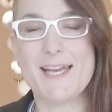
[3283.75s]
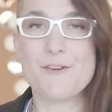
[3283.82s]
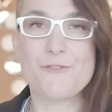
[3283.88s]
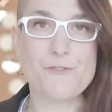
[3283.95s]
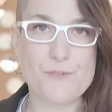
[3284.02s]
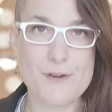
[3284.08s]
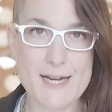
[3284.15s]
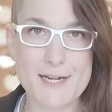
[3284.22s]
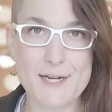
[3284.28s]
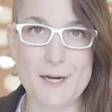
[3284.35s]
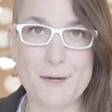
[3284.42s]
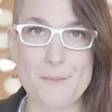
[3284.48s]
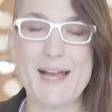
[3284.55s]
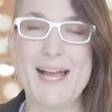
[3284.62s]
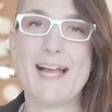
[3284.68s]
and
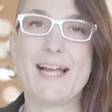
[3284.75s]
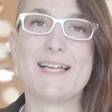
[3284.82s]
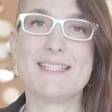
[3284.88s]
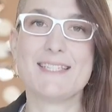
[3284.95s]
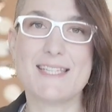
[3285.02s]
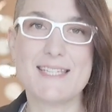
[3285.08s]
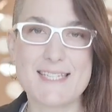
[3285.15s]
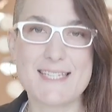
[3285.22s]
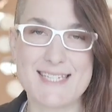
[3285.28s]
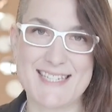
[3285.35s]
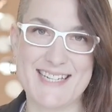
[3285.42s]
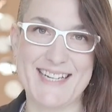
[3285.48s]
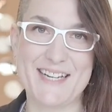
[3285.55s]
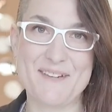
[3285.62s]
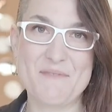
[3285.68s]
freedom and
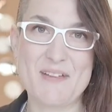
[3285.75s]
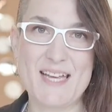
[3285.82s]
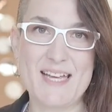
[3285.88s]
consistency